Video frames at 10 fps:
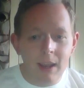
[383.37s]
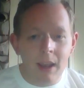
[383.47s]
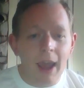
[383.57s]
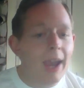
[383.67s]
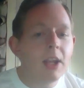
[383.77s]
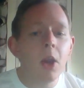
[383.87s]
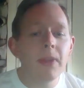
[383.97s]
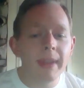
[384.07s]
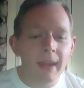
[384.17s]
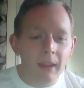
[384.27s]
I know
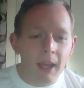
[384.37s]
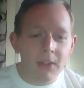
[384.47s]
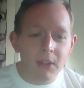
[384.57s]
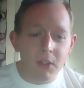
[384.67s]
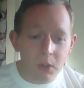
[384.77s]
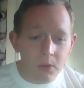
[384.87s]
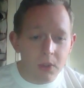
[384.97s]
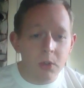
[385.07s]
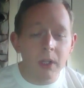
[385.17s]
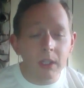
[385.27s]
that I lost the
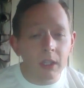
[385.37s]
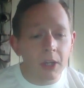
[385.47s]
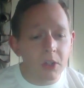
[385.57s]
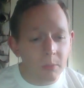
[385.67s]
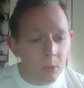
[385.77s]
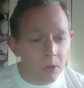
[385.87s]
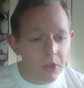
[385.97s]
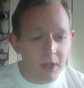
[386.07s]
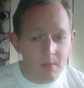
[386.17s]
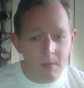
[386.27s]
students during the lecture
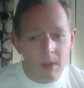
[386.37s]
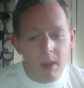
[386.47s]
portion.